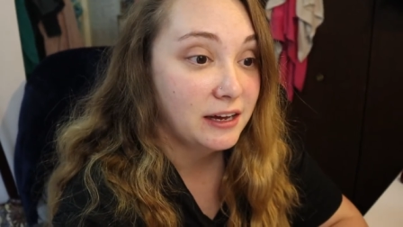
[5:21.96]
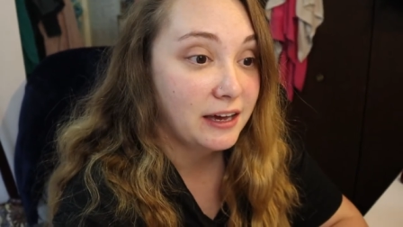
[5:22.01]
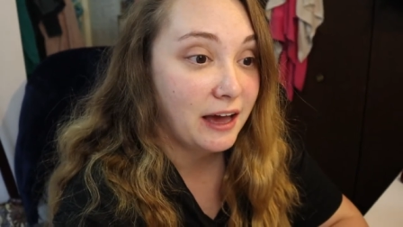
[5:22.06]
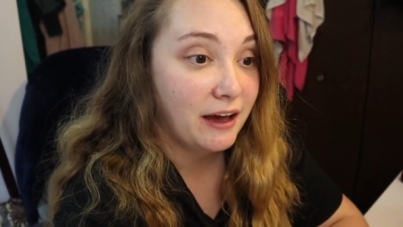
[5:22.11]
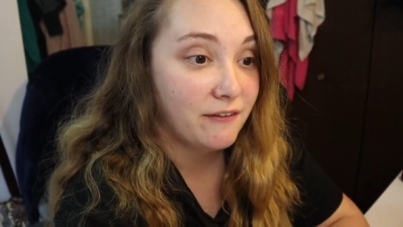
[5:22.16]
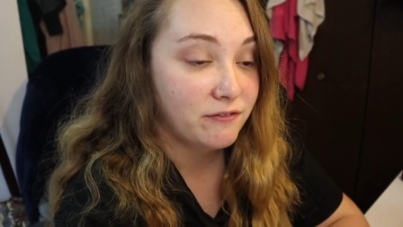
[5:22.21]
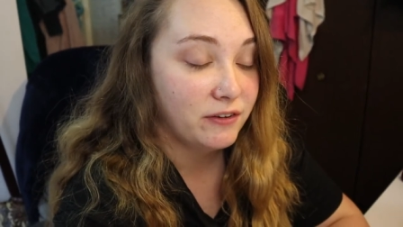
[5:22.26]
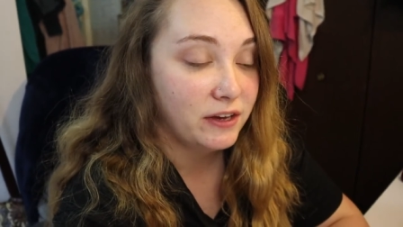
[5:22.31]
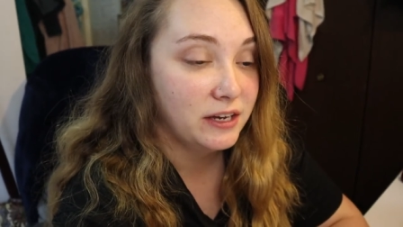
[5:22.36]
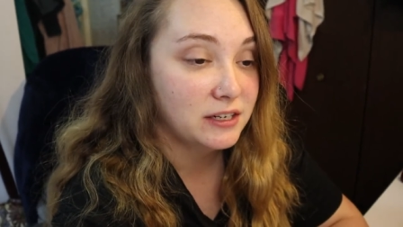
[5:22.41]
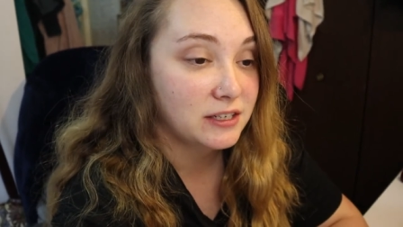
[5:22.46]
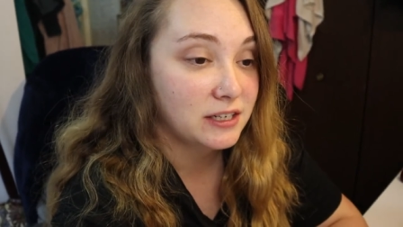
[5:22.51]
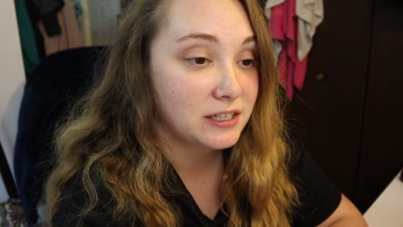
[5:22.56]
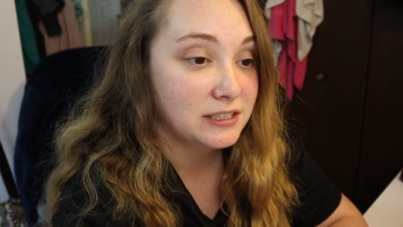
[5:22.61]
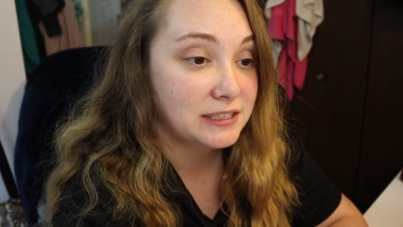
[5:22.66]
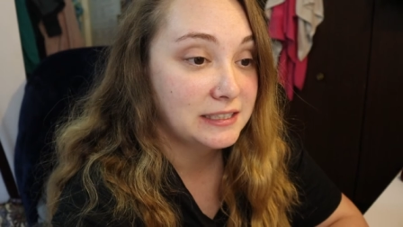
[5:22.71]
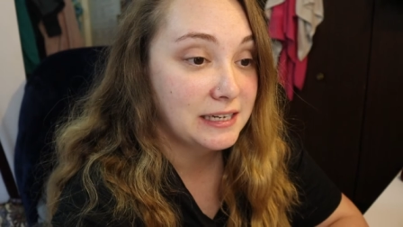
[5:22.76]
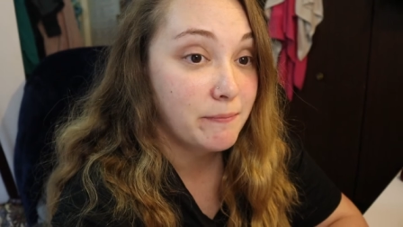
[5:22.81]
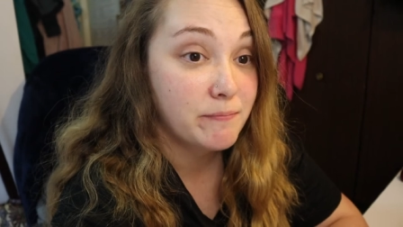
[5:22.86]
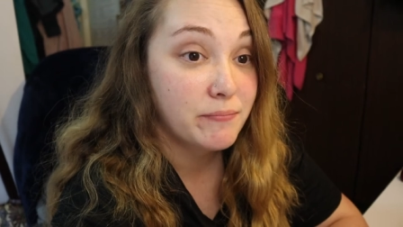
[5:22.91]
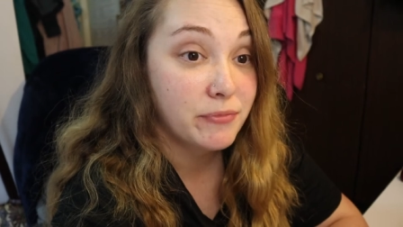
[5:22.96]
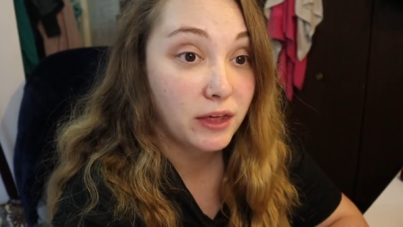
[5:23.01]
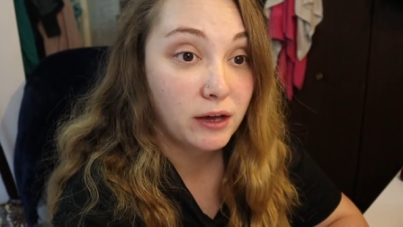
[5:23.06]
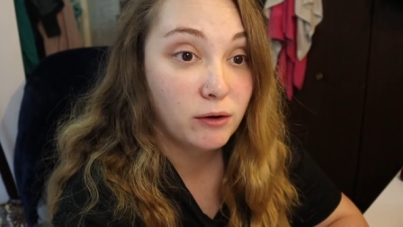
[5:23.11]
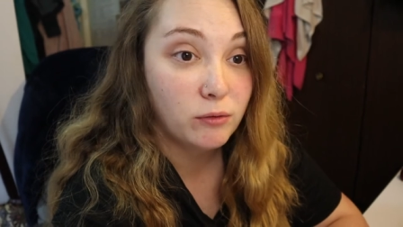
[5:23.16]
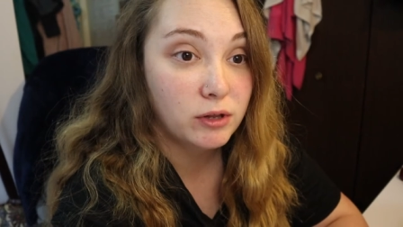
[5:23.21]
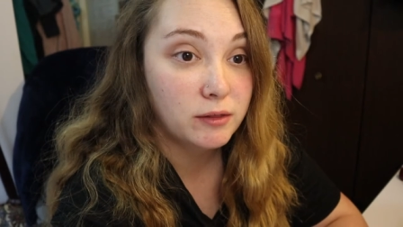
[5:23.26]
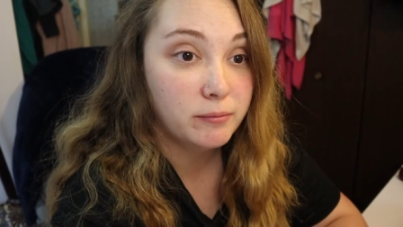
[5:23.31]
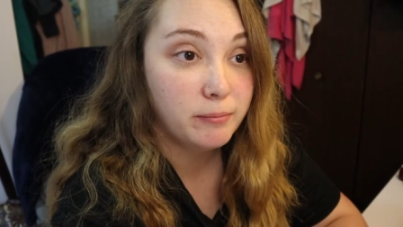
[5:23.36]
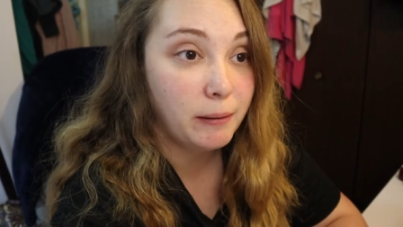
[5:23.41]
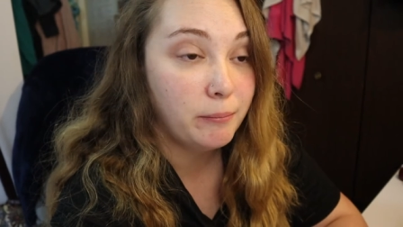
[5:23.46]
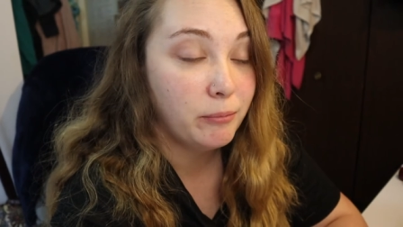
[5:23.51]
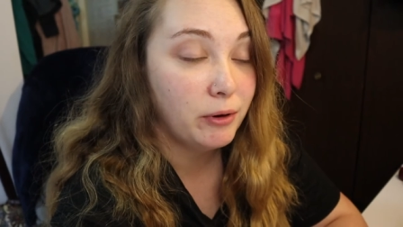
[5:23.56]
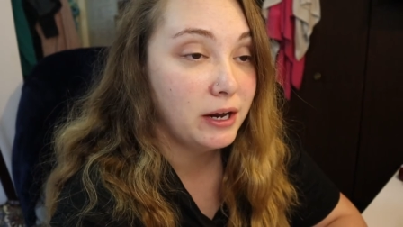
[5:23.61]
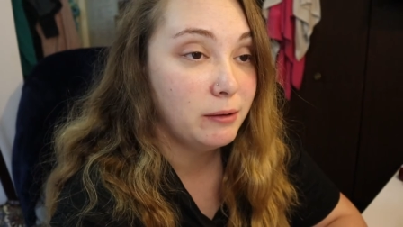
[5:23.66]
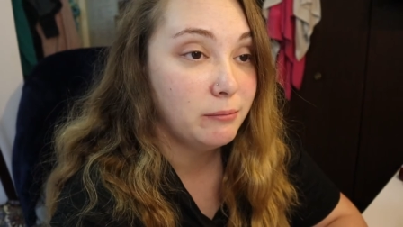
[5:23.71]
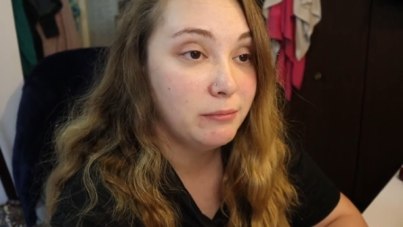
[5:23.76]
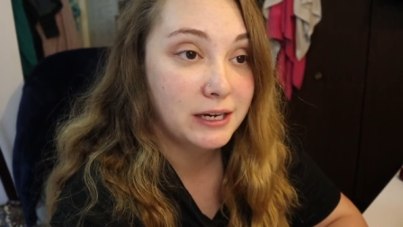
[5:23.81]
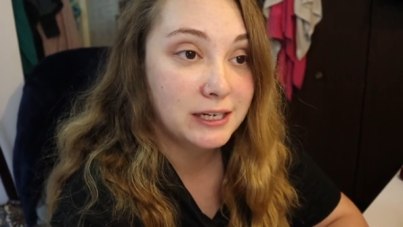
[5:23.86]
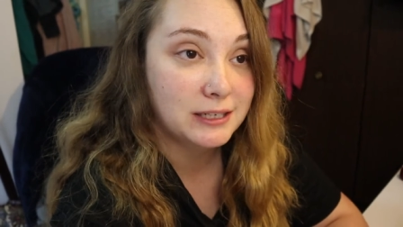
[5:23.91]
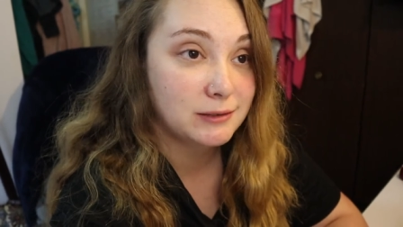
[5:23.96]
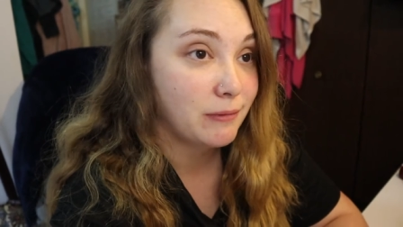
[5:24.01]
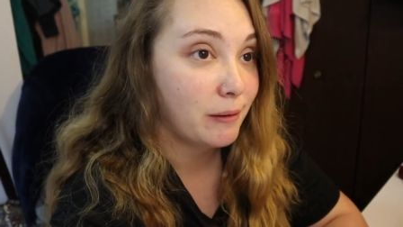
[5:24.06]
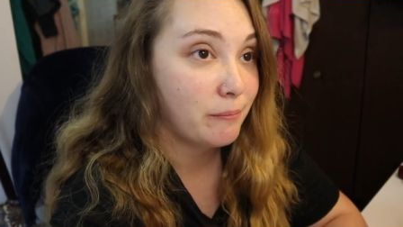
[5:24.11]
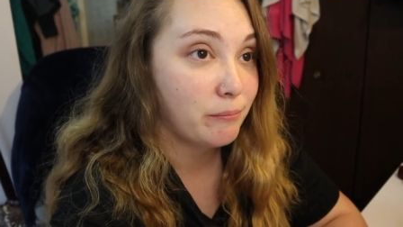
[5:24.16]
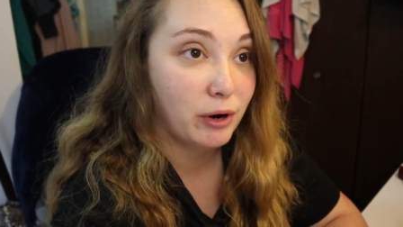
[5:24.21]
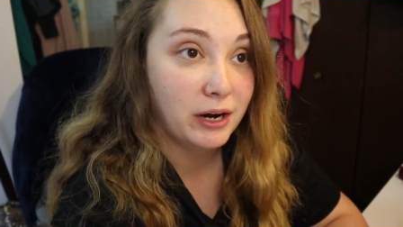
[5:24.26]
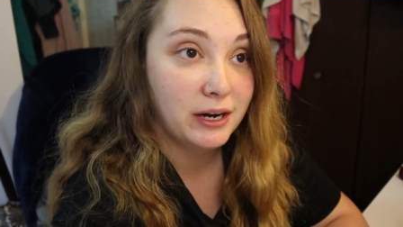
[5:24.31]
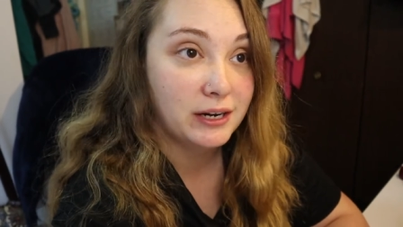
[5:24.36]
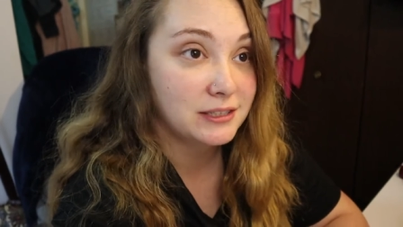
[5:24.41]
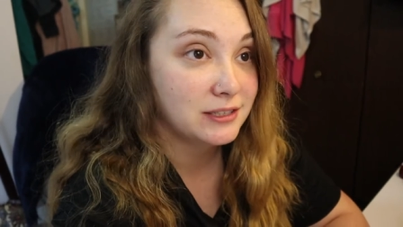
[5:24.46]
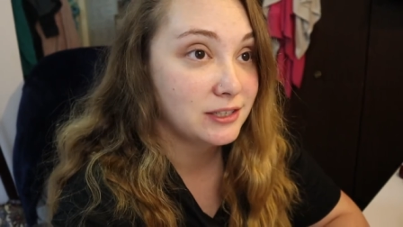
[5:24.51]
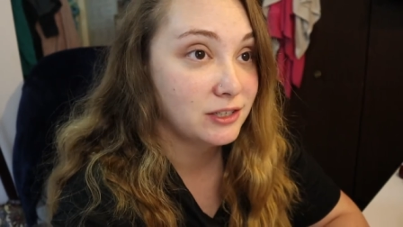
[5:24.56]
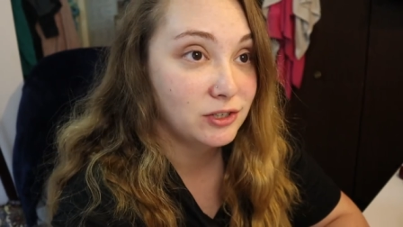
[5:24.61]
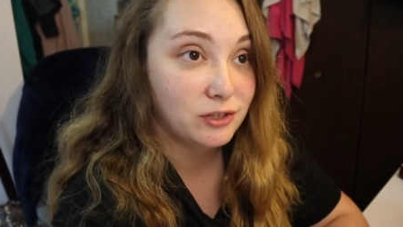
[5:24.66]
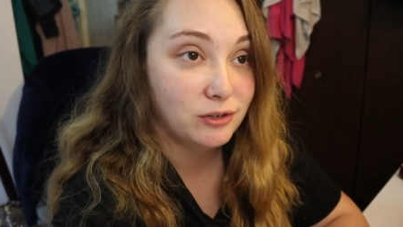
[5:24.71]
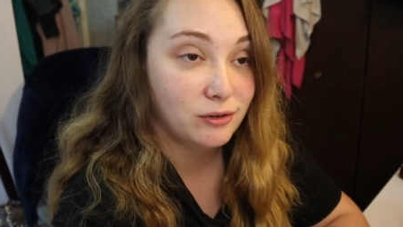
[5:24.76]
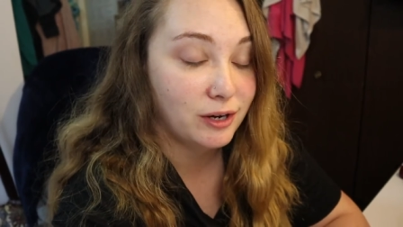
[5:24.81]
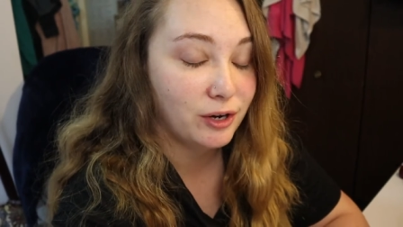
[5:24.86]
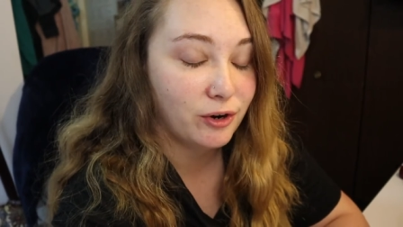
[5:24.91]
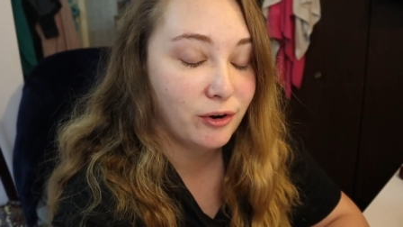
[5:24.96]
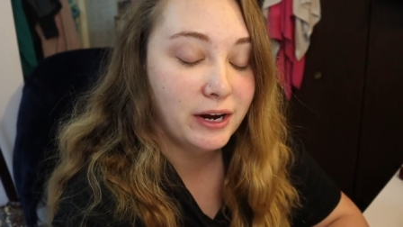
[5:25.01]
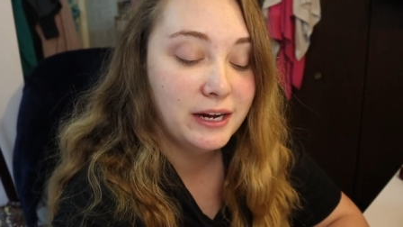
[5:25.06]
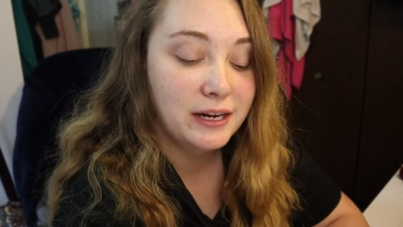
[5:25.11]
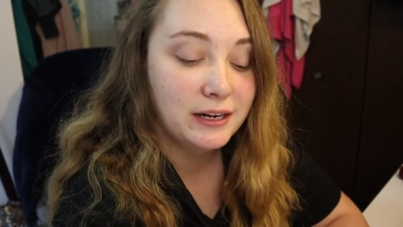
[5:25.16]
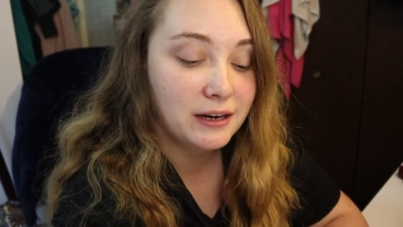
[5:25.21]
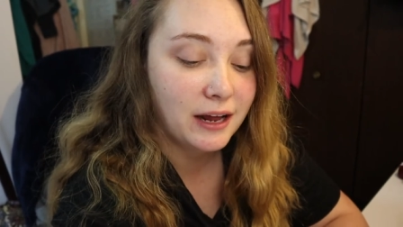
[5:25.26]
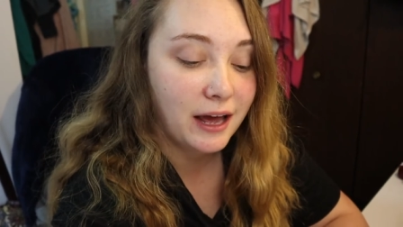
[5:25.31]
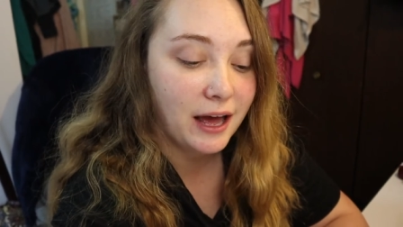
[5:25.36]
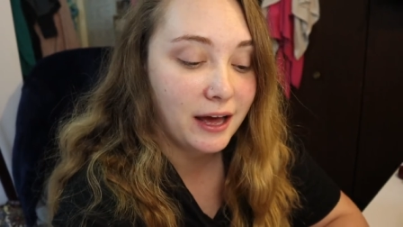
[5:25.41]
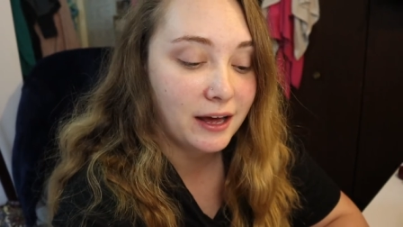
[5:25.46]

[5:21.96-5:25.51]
caffeine does something with my brain because my brain isn't doing great,